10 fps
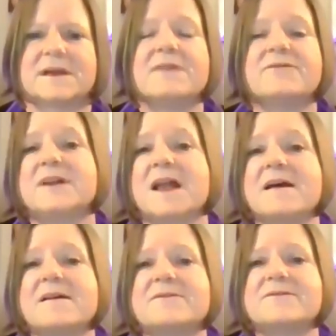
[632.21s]
of
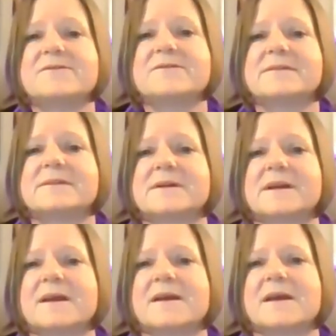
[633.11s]
love
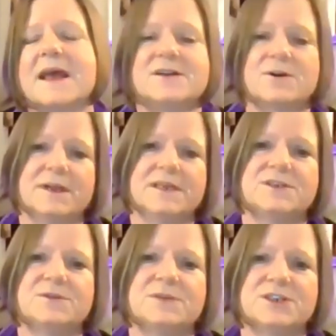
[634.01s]
and our
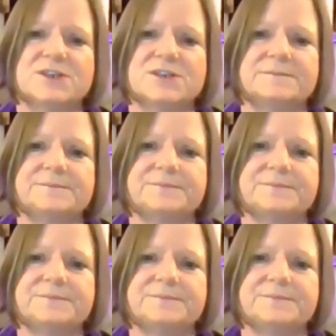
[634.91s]
intuition,